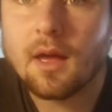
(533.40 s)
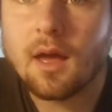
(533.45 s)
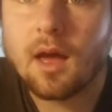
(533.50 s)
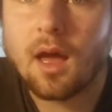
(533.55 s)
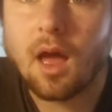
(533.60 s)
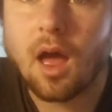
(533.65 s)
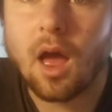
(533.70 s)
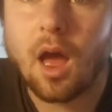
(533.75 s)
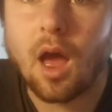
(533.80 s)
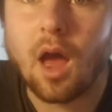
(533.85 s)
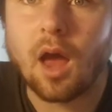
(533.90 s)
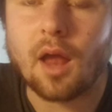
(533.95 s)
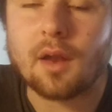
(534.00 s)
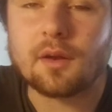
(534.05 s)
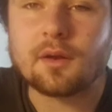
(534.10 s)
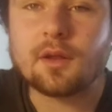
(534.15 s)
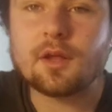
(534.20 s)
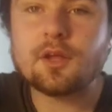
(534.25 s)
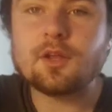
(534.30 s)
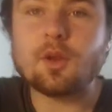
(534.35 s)
and
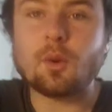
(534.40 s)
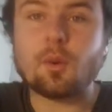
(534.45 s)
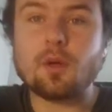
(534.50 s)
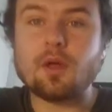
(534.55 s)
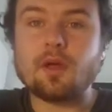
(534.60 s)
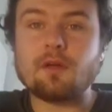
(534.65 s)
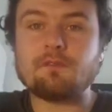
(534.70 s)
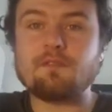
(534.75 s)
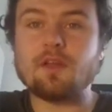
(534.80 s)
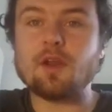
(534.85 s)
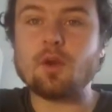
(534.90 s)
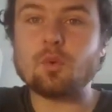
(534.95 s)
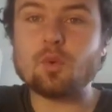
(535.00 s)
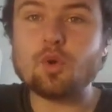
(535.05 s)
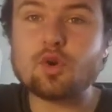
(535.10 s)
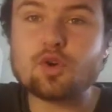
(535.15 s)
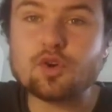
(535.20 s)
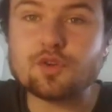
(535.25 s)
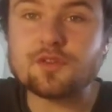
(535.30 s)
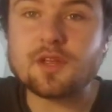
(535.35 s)
if they don't look good,
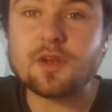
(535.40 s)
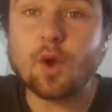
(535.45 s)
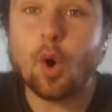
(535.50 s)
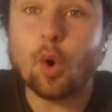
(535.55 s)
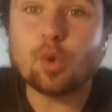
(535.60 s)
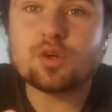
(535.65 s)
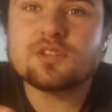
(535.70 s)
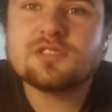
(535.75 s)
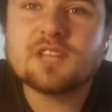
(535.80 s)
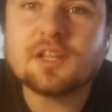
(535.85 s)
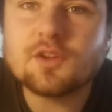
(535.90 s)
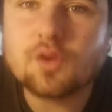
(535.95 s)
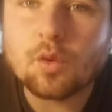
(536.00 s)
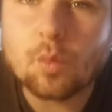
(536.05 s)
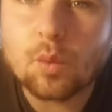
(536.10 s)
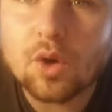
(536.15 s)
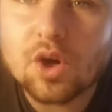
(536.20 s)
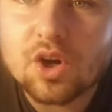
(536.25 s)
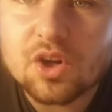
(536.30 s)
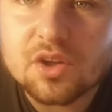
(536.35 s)
then it's the end of the
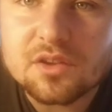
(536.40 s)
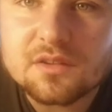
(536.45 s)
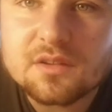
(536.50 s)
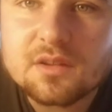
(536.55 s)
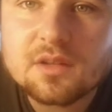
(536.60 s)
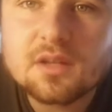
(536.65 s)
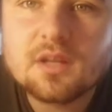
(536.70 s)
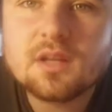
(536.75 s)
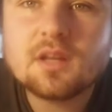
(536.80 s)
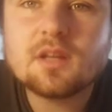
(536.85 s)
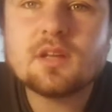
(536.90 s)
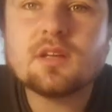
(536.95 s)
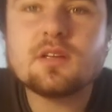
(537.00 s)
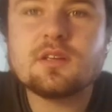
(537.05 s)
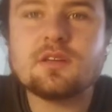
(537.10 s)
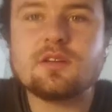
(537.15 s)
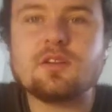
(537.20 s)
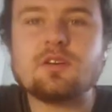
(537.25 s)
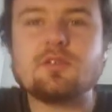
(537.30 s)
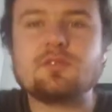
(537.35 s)
world. So
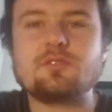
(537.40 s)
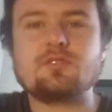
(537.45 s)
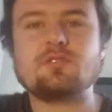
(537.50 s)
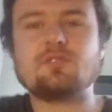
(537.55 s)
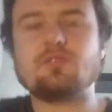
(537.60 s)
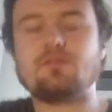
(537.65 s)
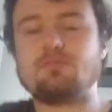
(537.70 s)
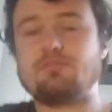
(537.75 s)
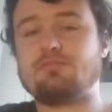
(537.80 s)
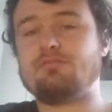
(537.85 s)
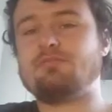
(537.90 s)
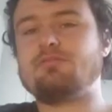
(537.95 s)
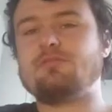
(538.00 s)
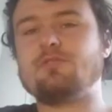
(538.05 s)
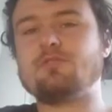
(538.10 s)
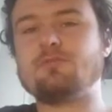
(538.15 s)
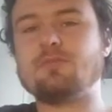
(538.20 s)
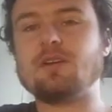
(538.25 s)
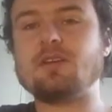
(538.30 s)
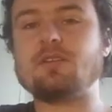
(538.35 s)
it doesn't
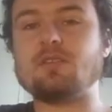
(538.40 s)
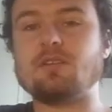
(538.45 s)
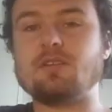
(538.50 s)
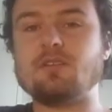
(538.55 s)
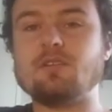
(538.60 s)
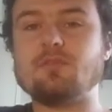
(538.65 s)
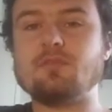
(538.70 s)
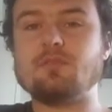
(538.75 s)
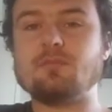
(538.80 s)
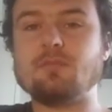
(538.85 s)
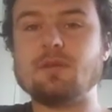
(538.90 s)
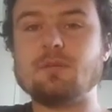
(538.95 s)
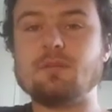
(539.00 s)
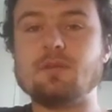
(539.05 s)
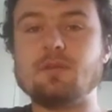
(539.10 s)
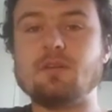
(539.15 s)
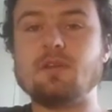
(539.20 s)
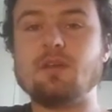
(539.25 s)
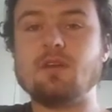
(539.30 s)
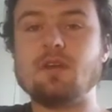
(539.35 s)
matter. Maybe
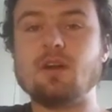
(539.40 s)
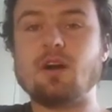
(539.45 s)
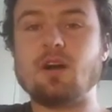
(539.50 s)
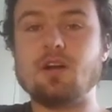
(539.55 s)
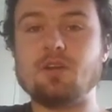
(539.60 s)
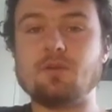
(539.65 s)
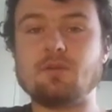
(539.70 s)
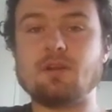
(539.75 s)
I don't have the